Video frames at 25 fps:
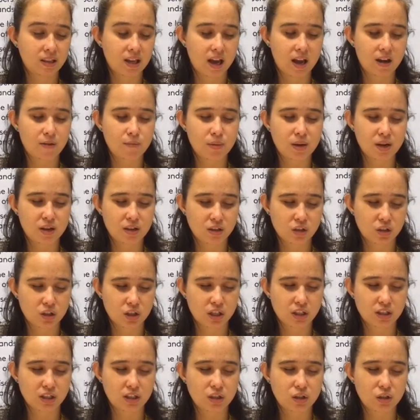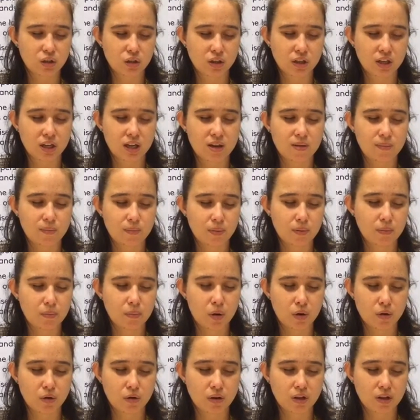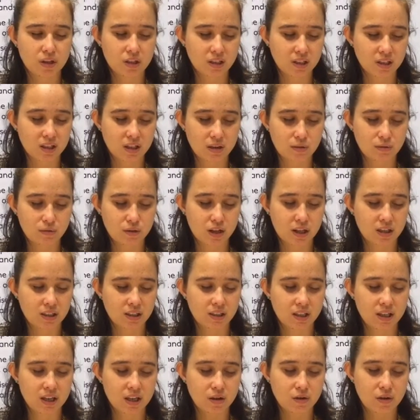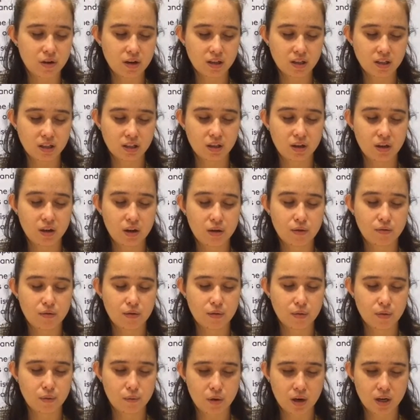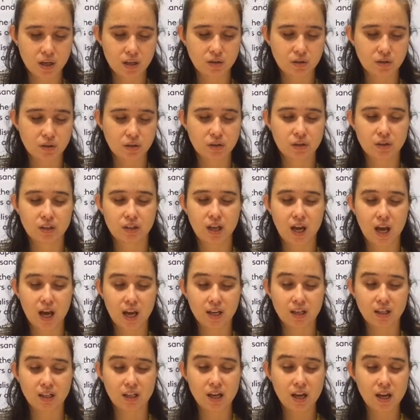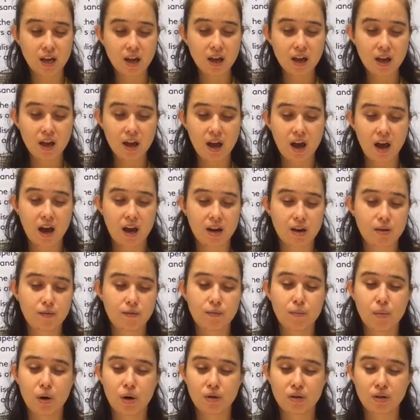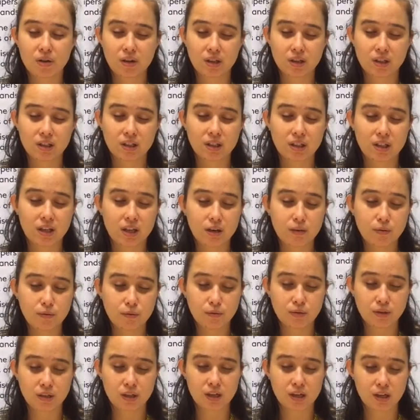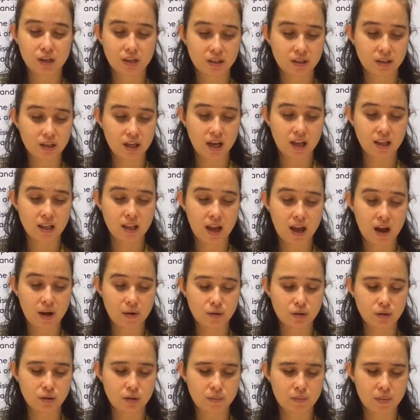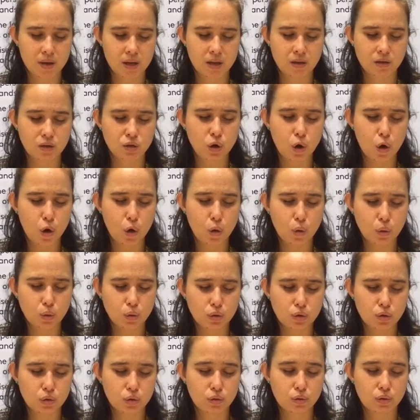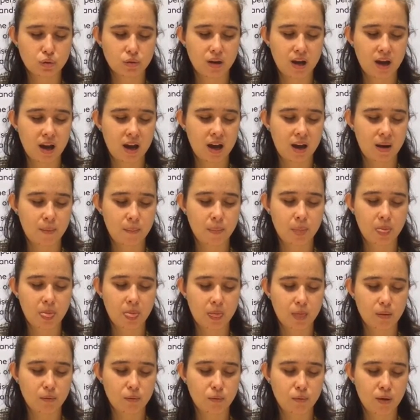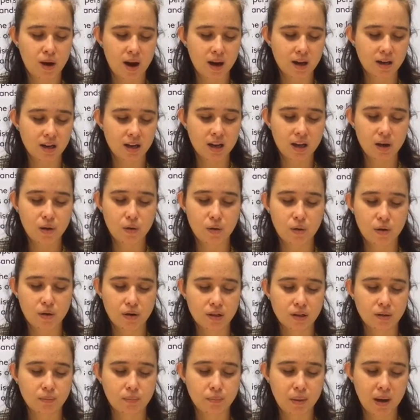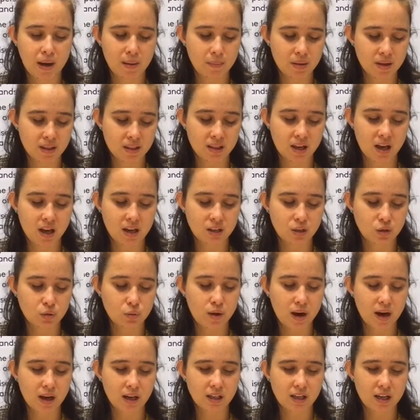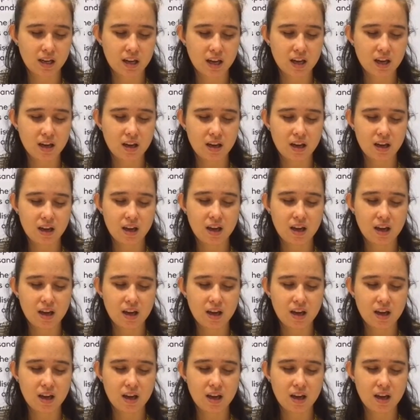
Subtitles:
they have been instructed to keep Morrigan's gift a secret from the Wanderers Society. And if Morrigan's gift is allowed to be told to widely or is publicized widely,